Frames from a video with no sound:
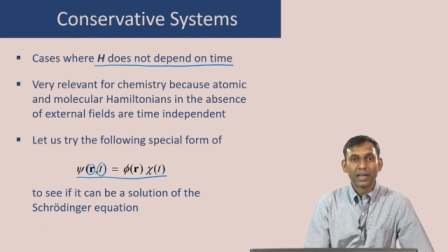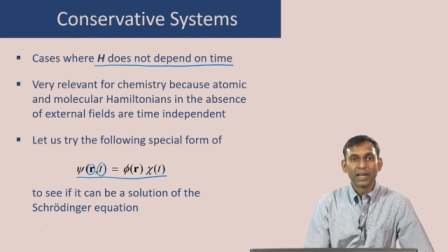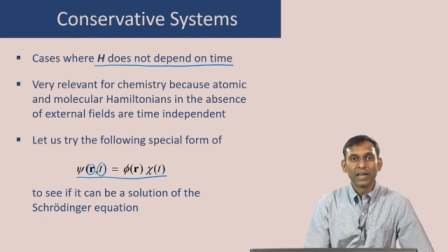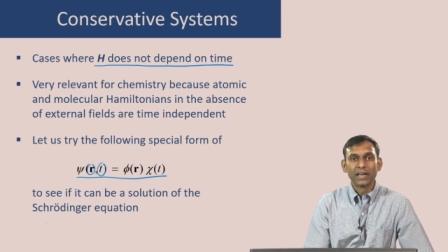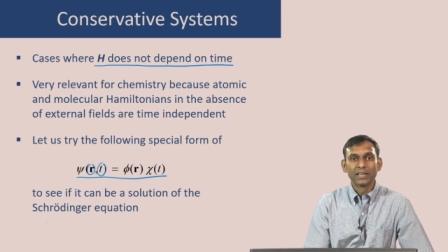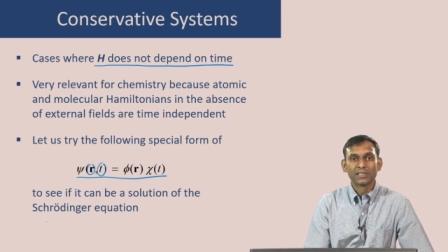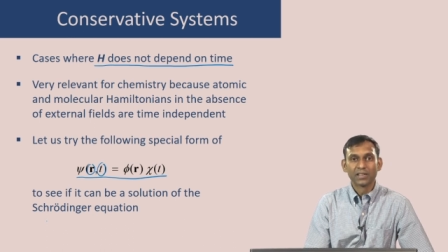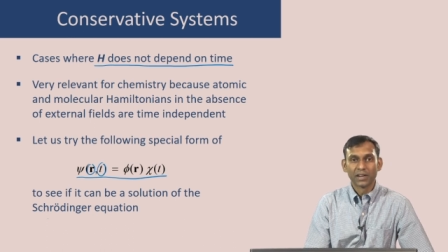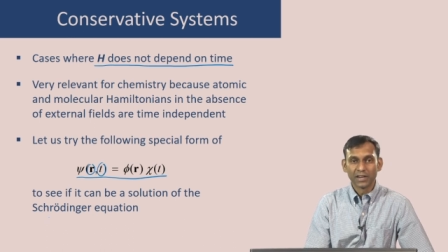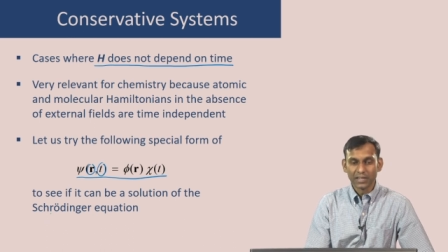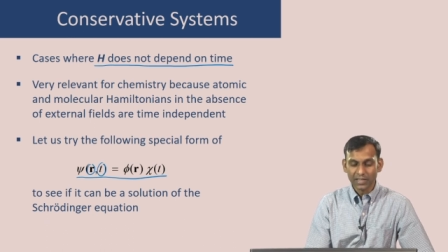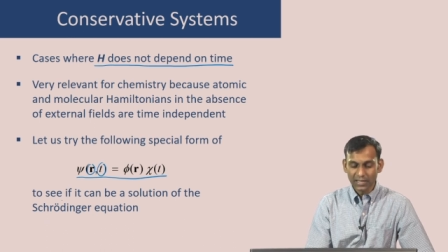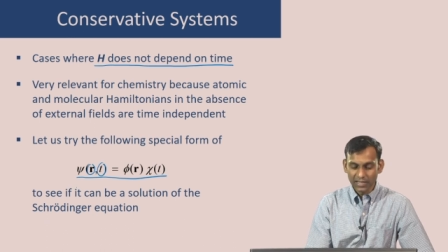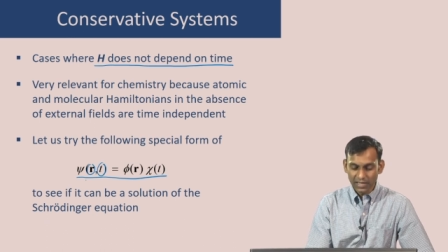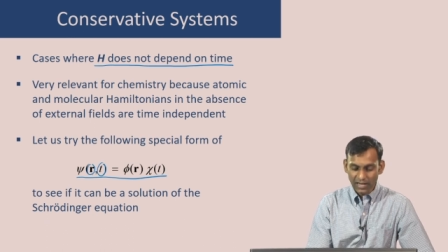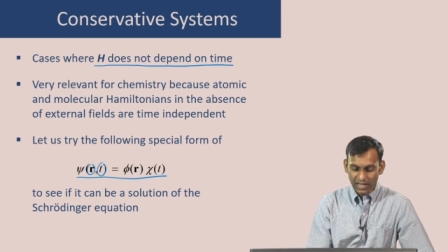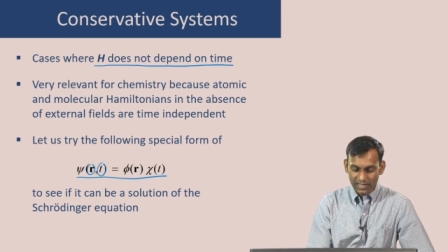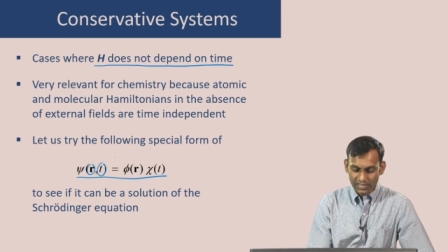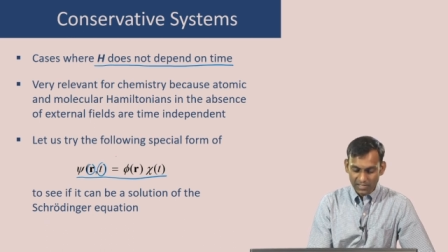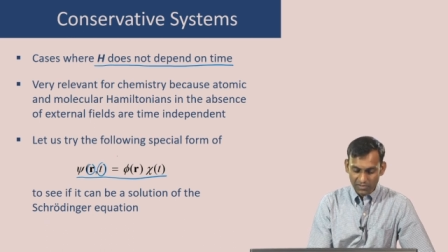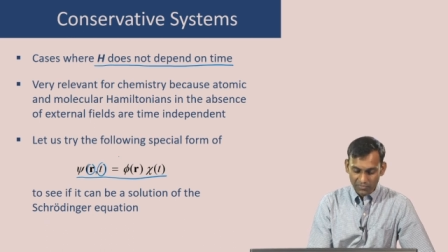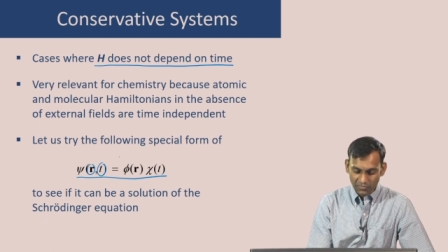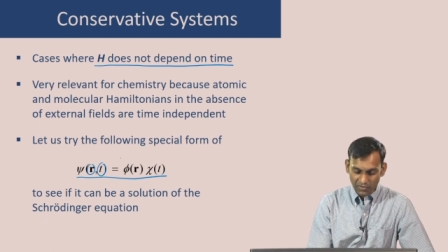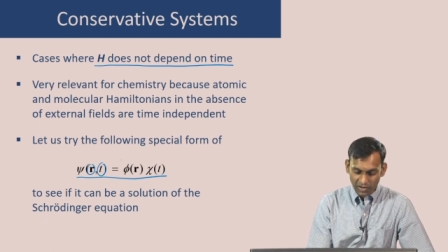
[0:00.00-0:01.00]
is written
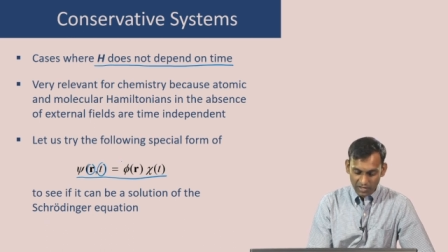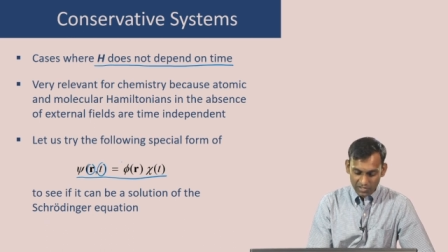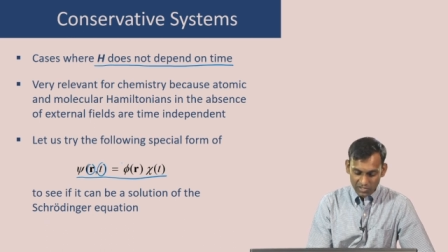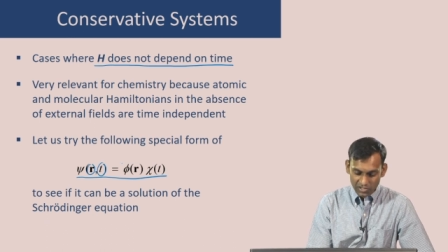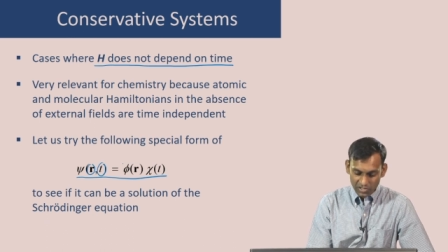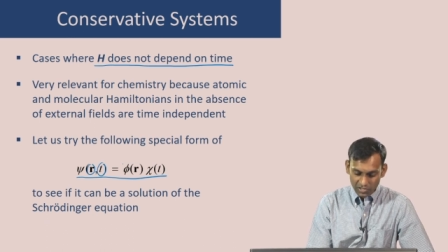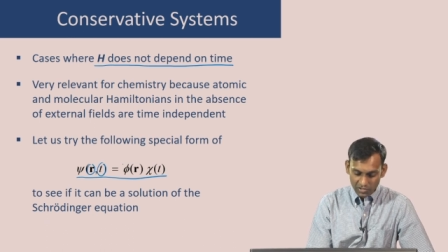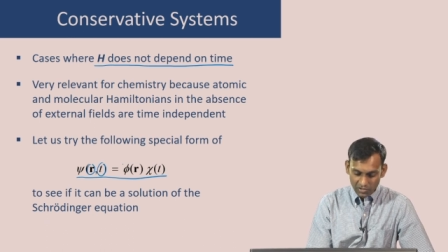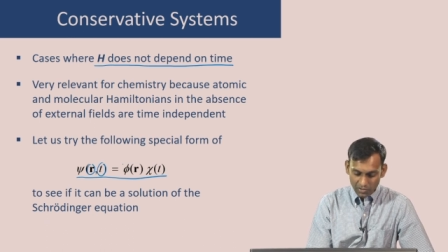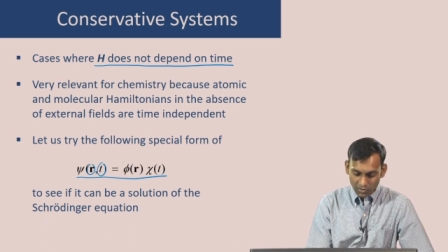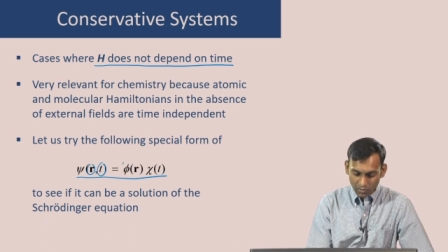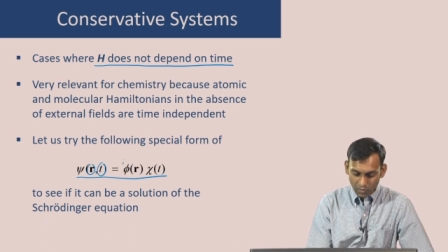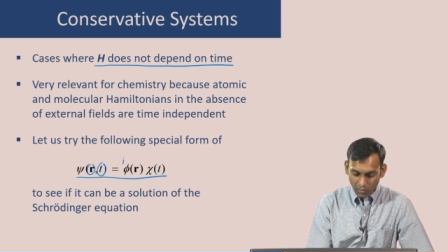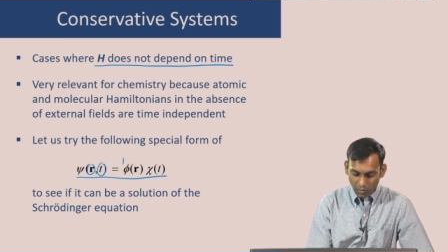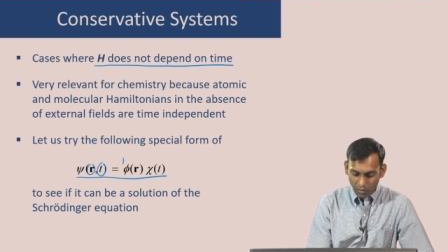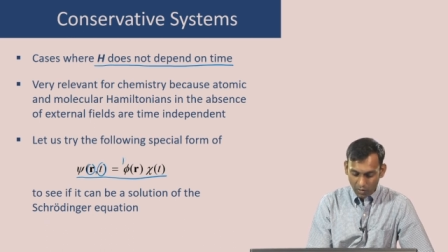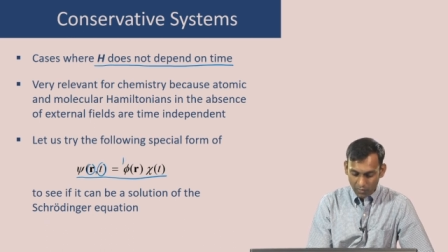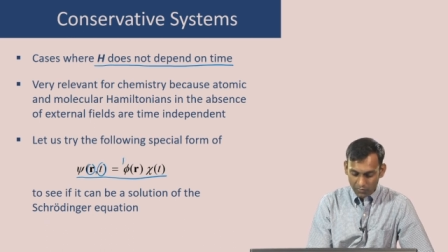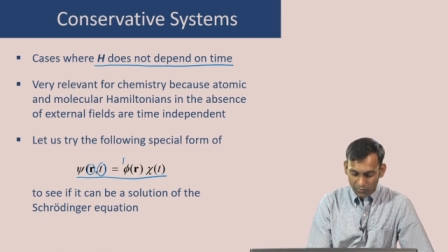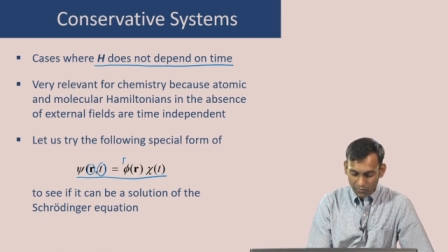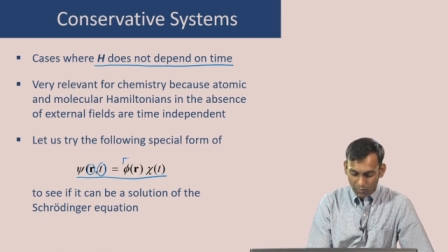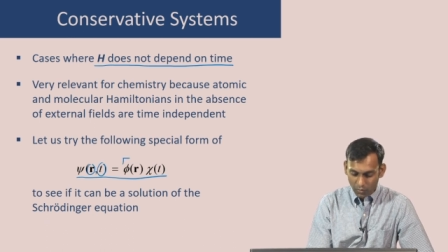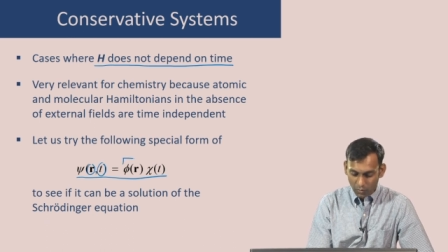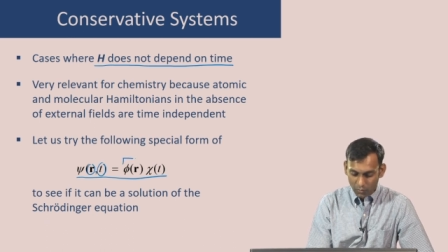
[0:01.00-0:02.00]
as a function
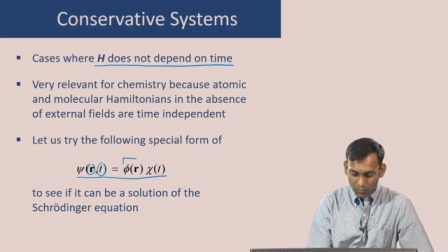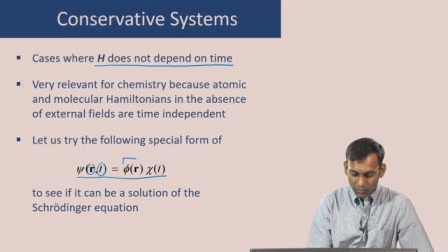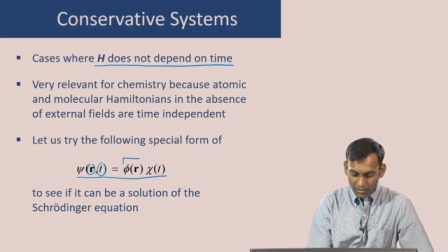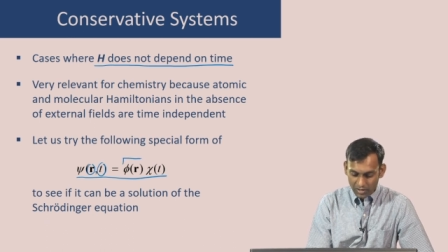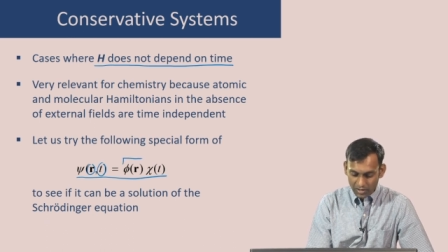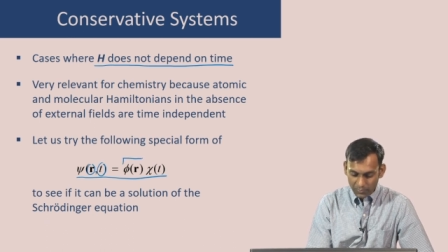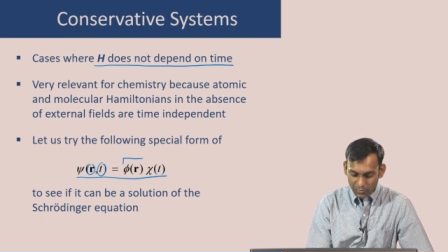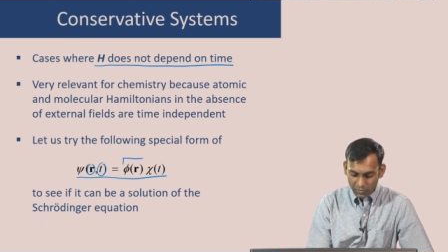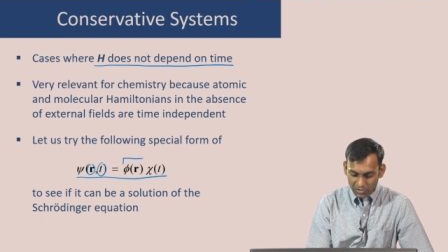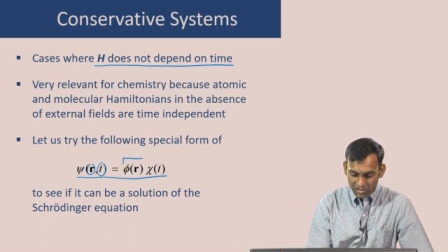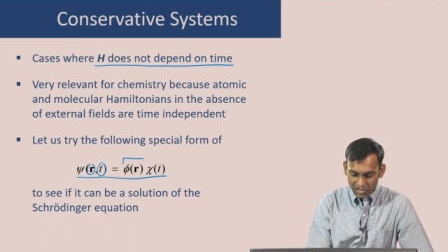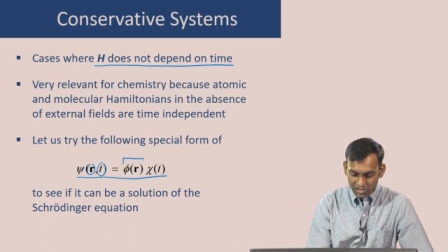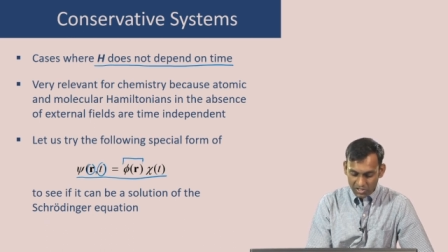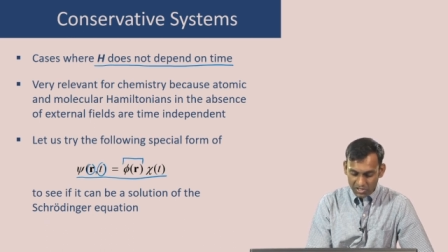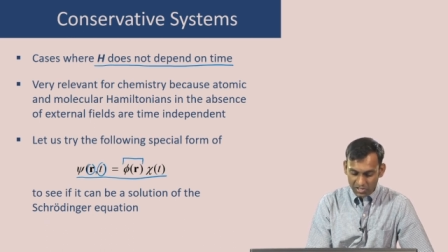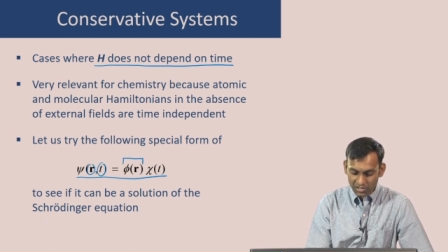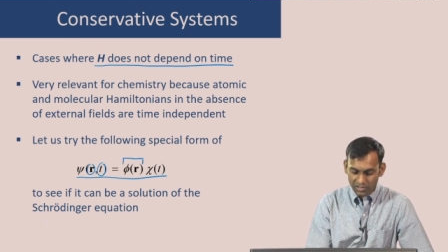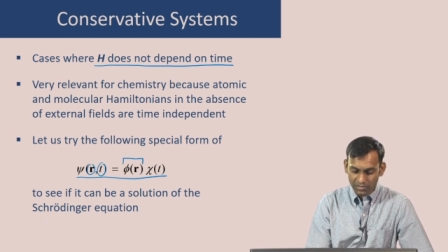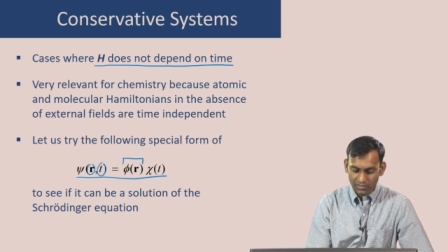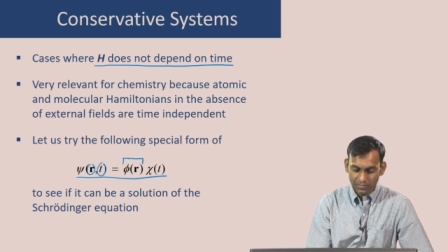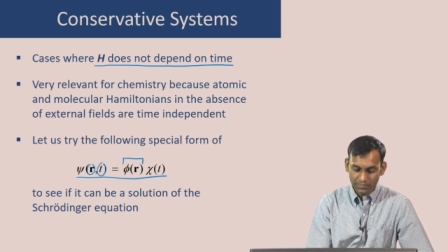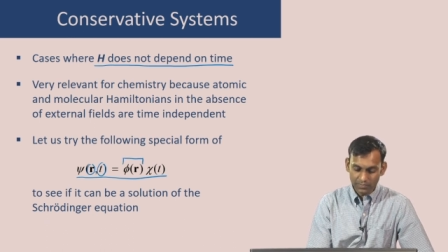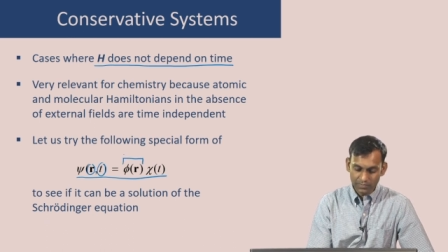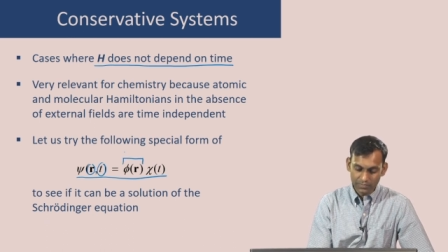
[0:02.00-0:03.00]
of only
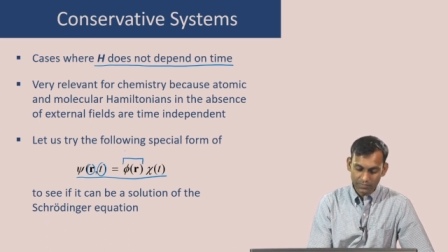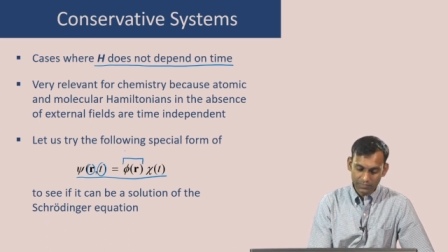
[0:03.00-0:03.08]
position